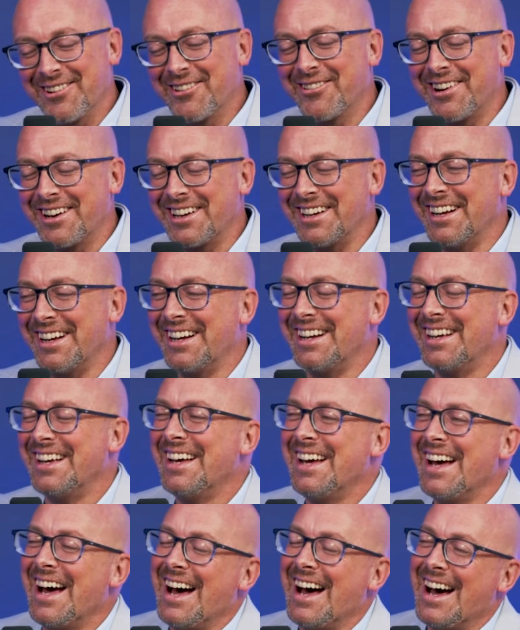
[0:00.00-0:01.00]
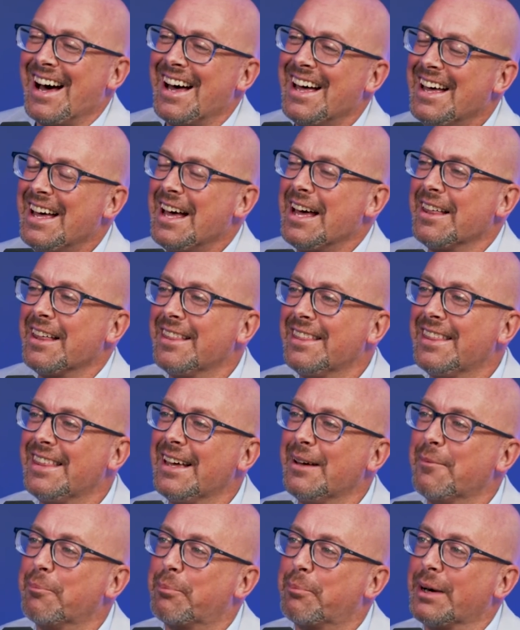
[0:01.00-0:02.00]
We're working on
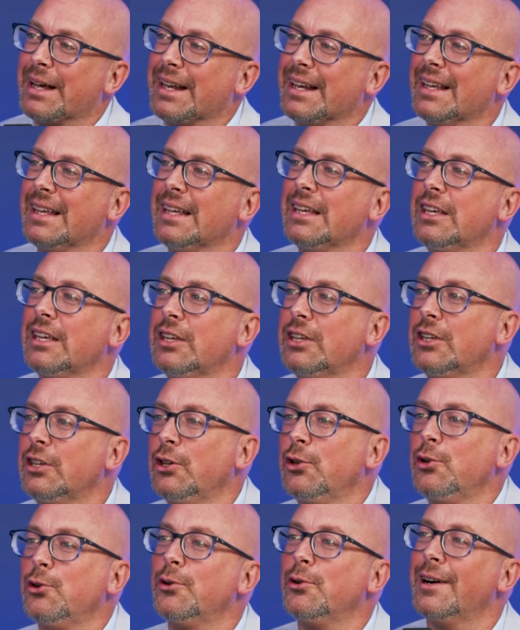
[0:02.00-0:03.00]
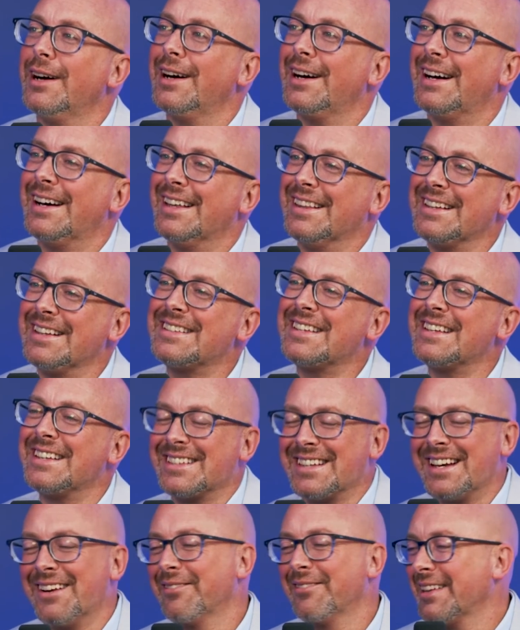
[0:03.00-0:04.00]
it. But you, this is
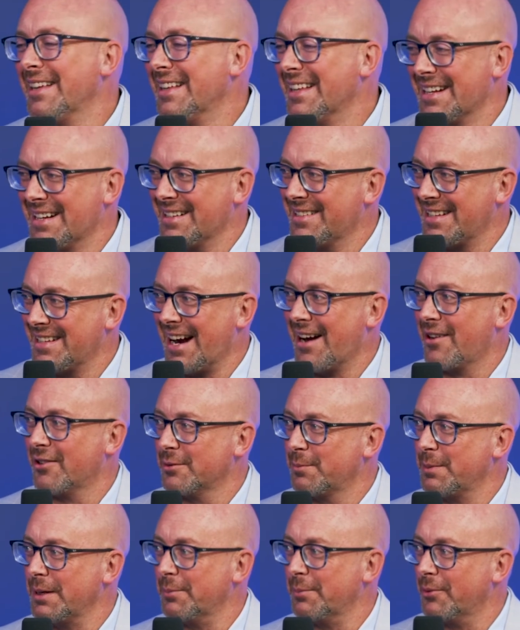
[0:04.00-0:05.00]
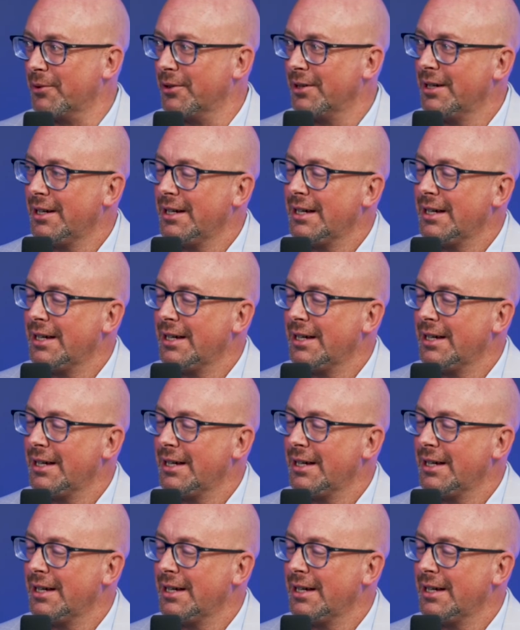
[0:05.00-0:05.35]
something that astounds people.